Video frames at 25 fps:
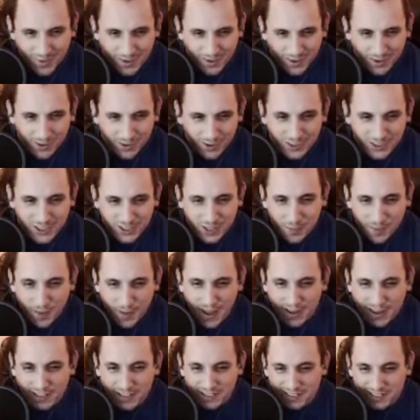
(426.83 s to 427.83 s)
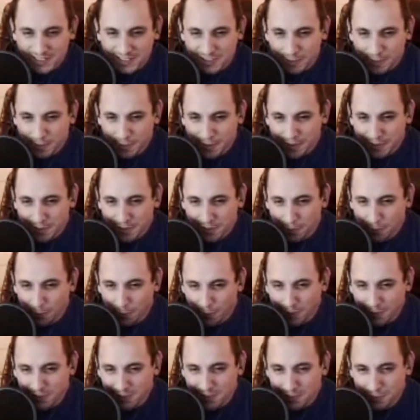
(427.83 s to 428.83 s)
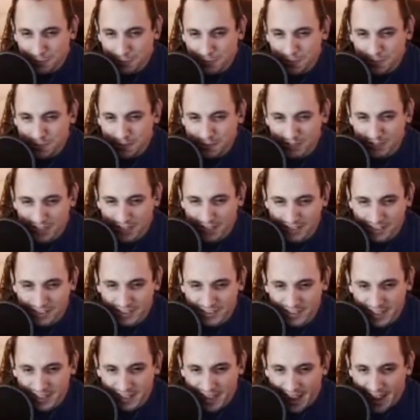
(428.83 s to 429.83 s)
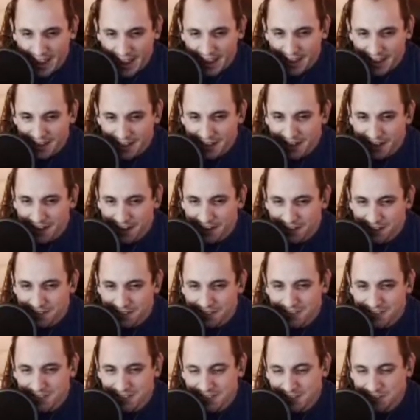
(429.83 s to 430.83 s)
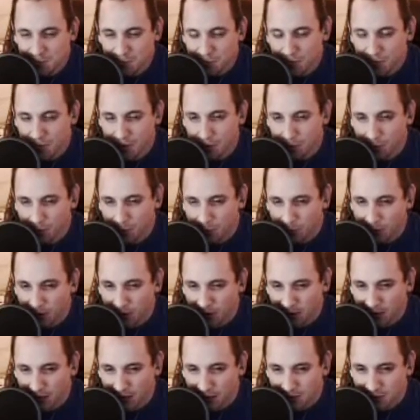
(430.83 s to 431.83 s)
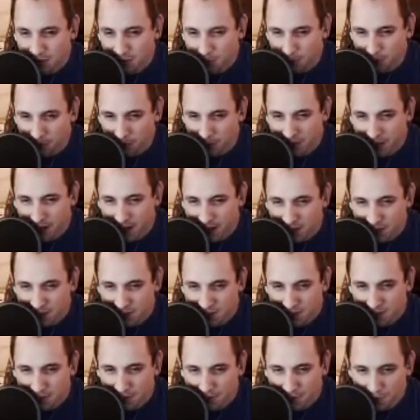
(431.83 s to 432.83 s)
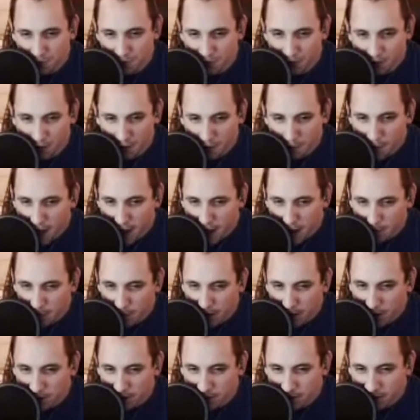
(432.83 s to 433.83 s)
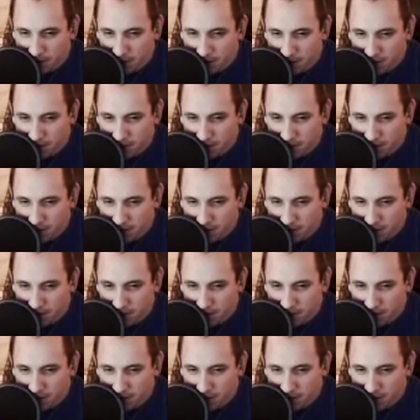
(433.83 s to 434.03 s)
RNG patterns he's doing. The worst is what he does is the egg here. This is the one that we want, is where he dashes left to right like Pac-Man.